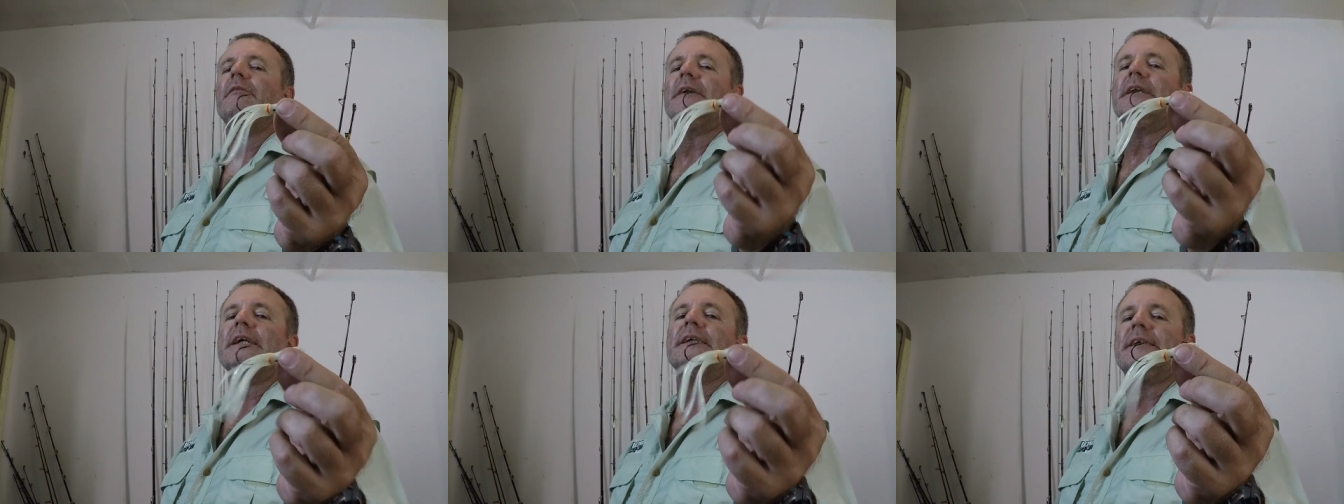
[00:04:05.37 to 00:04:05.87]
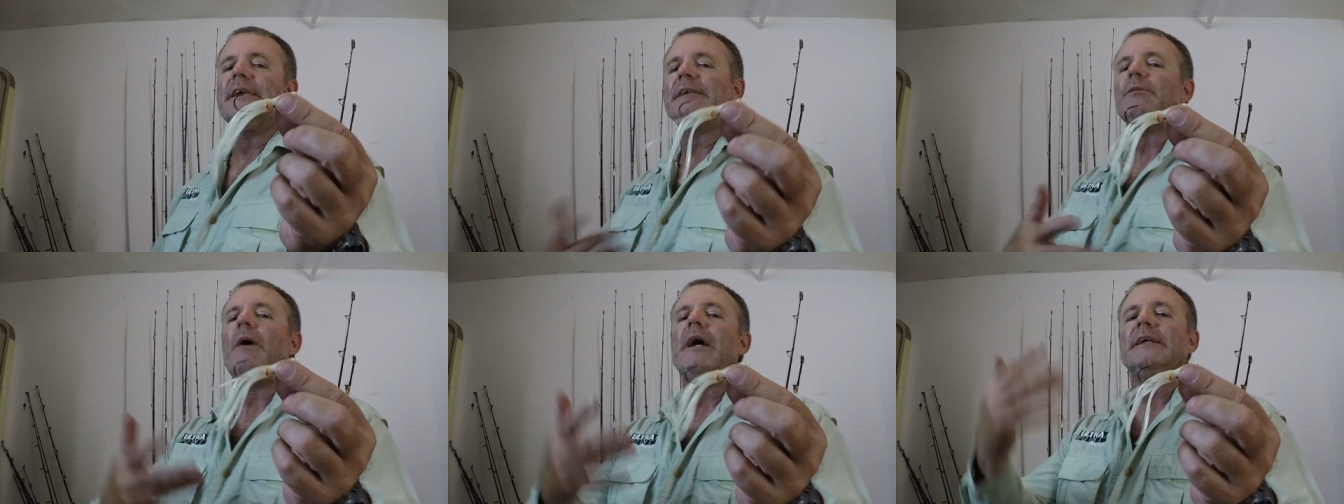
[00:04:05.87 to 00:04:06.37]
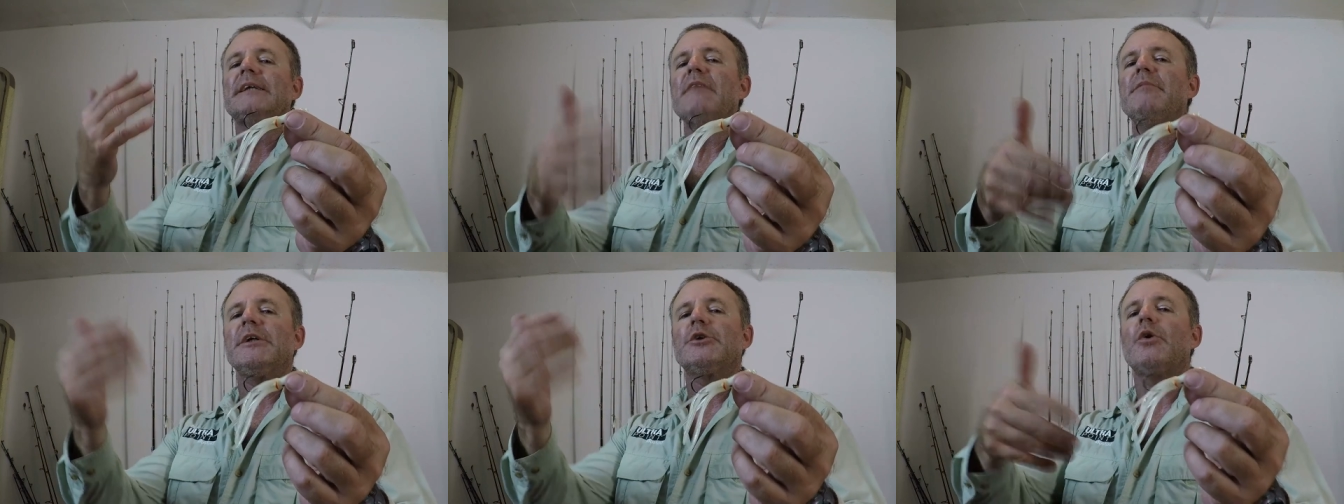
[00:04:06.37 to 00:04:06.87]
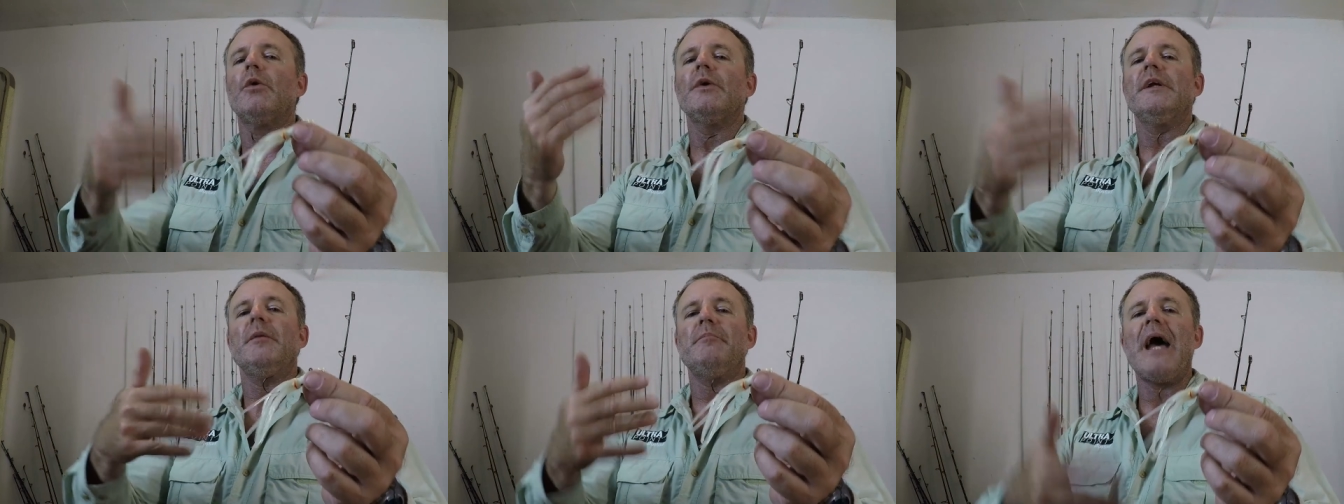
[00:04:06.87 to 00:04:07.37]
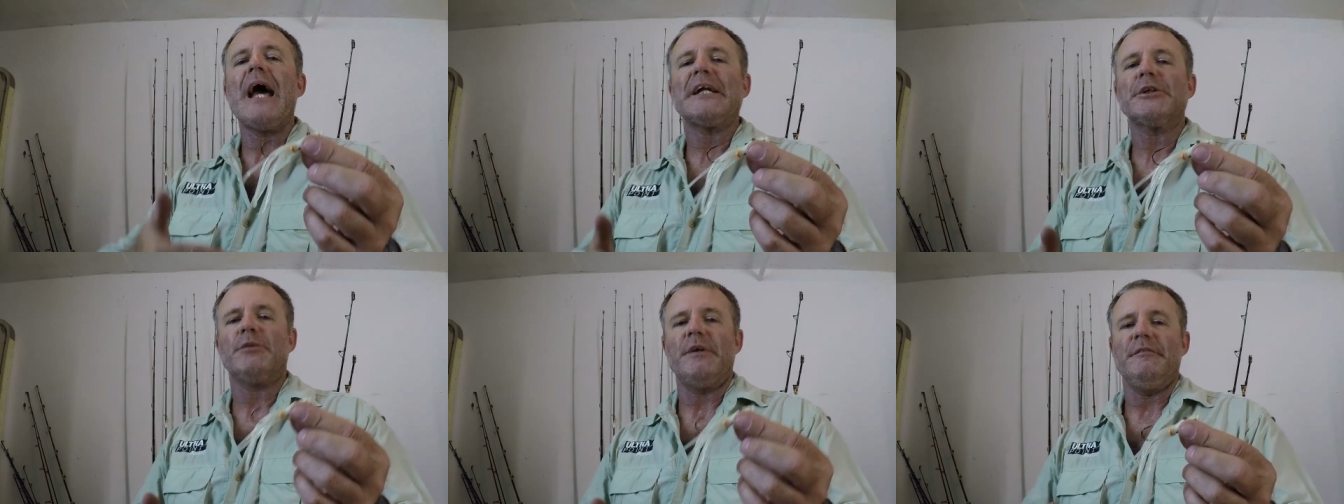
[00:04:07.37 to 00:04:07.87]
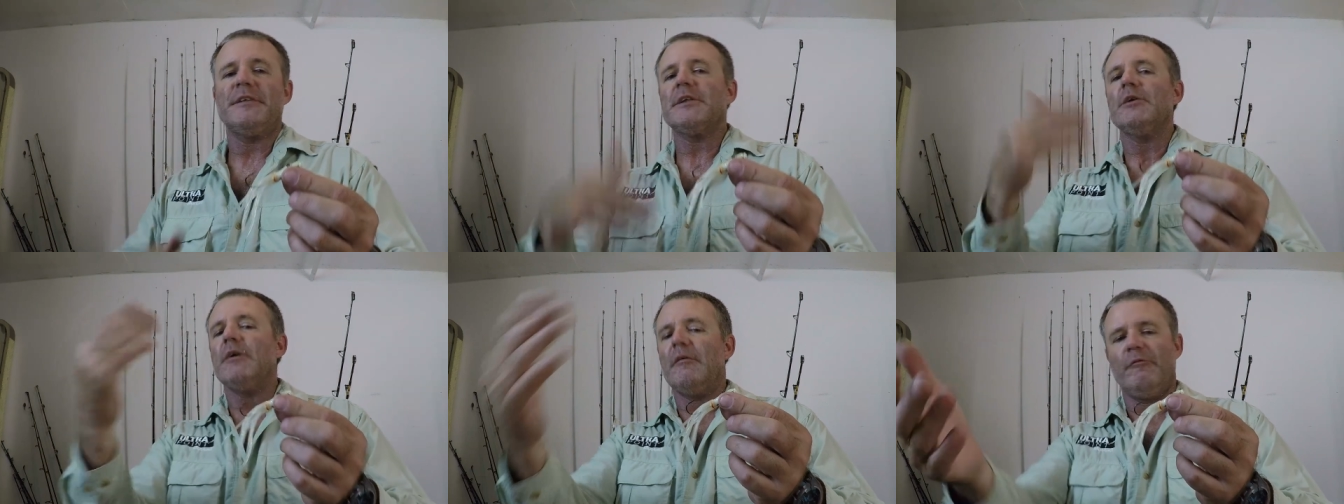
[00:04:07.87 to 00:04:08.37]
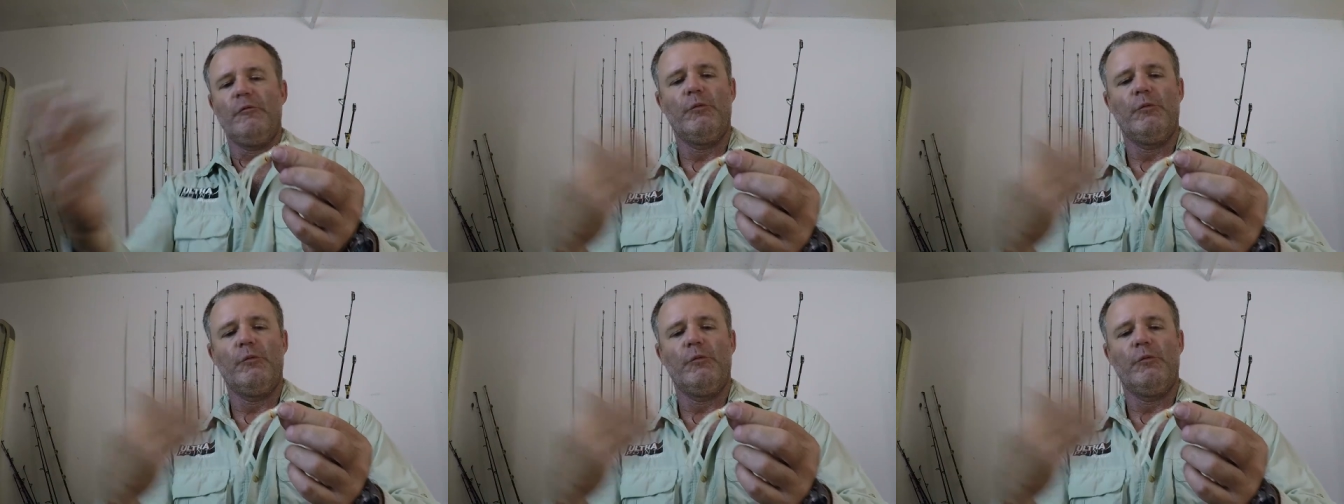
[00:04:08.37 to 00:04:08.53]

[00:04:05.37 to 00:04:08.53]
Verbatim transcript: with this way is I've been trolling the patch reefs.